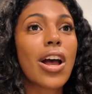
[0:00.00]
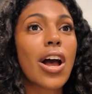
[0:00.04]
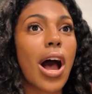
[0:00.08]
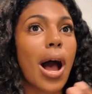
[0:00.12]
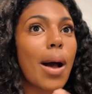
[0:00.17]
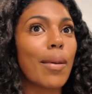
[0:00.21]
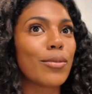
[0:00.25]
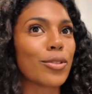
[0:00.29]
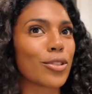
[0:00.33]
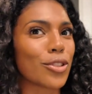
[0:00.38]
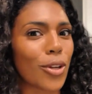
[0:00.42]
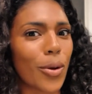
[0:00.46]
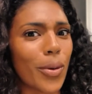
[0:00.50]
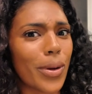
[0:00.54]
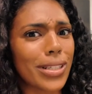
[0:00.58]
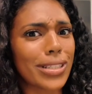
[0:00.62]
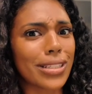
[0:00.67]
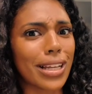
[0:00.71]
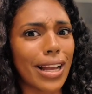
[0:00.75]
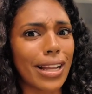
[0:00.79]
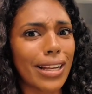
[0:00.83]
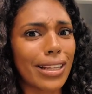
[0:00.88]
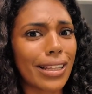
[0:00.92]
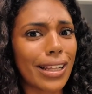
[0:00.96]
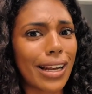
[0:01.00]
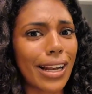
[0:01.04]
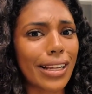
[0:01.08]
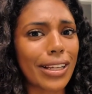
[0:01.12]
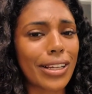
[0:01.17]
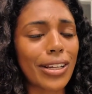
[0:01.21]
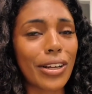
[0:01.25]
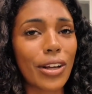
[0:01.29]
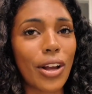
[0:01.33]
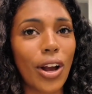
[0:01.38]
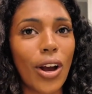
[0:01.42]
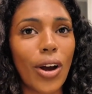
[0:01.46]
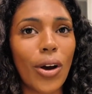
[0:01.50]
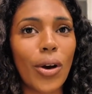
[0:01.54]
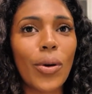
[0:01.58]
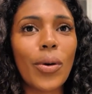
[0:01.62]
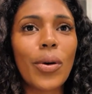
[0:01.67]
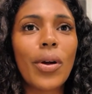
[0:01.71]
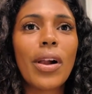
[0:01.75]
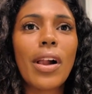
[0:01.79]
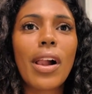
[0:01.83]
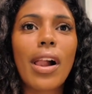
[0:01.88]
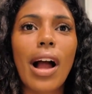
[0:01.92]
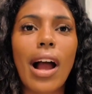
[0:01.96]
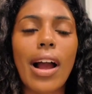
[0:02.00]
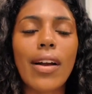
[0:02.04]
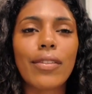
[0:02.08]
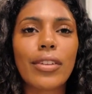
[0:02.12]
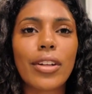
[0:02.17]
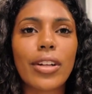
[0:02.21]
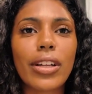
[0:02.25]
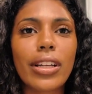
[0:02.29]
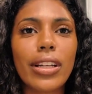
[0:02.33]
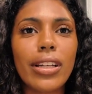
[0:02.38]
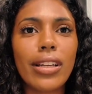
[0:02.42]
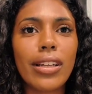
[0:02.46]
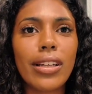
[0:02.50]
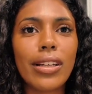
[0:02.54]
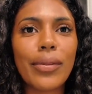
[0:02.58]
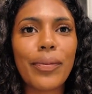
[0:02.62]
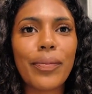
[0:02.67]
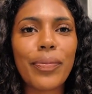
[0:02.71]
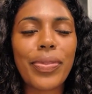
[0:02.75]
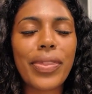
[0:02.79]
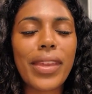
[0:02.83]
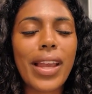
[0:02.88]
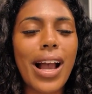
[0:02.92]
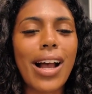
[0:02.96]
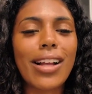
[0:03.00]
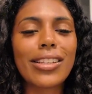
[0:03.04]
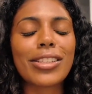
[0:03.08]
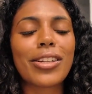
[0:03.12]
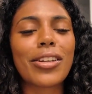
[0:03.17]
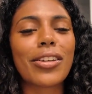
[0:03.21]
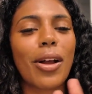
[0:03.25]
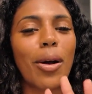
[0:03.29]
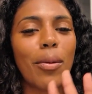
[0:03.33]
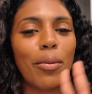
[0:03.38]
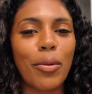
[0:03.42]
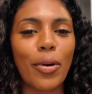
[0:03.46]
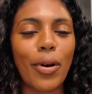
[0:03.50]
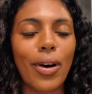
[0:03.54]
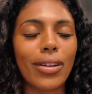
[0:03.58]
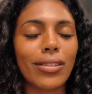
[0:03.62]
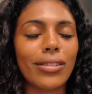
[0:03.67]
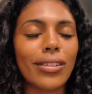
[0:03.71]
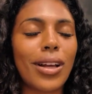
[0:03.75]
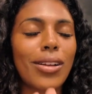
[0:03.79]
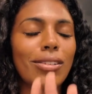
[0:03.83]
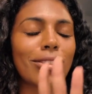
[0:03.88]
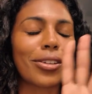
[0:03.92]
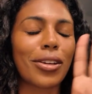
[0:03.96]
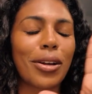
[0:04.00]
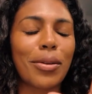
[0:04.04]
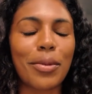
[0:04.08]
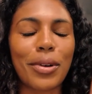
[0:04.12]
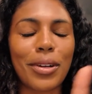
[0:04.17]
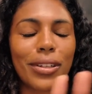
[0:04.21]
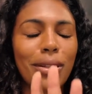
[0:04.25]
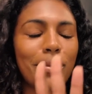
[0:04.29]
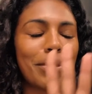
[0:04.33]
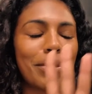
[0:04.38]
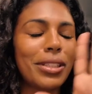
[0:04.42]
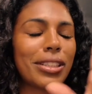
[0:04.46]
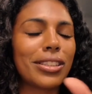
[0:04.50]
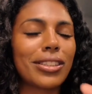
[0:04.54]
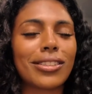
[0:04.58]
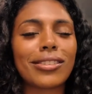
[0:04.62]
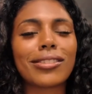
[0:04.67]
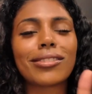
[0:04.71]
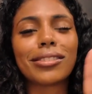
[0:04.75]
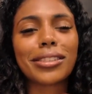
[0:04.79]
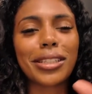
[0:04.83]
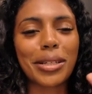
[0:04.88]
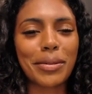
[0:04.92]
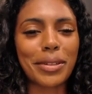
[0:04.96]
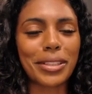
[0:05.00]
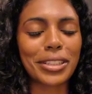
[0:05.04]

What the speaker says: I'm so excited that I could go. I'll tell y'all more. Let me just take my